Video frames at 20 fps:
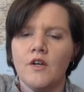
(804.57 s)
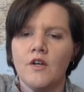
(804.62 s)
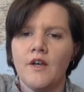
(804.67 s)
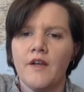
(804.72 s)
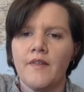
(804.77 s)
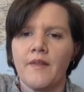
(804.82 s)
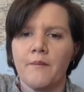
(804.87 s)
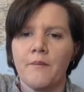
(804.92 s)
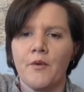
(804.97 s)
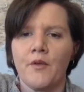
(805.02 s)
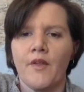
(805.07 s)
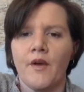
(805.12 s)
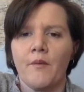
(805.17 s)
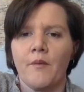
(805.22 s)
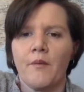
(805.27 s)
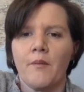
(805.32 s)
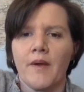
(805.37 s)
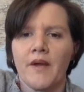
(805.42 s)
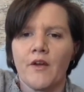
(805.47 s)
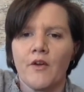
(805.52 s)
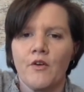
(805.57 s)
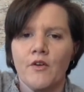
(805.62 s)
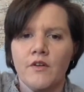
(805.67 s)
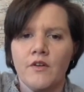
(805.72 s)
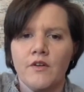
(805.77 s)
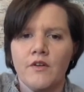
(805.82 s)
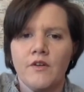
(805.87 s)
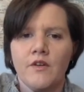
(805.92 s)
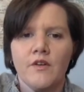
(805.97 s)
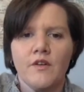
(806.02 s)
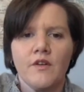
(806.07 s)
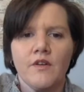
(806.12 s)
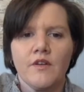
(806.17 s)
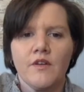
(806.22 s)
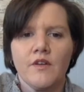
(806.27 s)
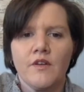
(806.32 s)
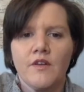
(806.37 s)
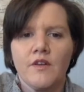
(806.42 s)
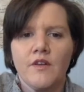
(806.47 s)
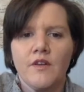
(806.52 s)
and then put that one back on.
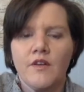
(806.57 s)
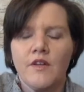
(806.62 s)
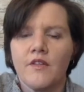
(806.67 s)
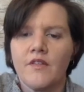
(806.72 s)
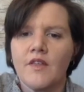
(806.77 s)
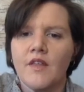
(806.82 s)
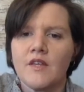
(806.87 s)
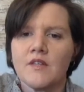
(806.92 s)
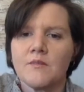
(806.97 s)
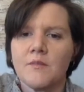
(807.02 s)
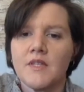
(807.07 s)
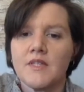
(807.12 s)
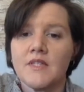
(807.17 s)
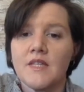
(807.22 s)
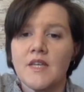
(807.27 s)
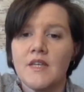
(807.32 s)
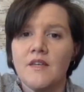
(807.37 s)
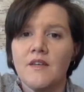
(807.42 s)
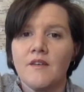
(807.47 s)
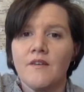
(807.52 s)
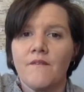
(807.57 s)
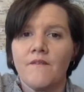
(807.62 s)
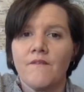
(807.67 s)
There's my D.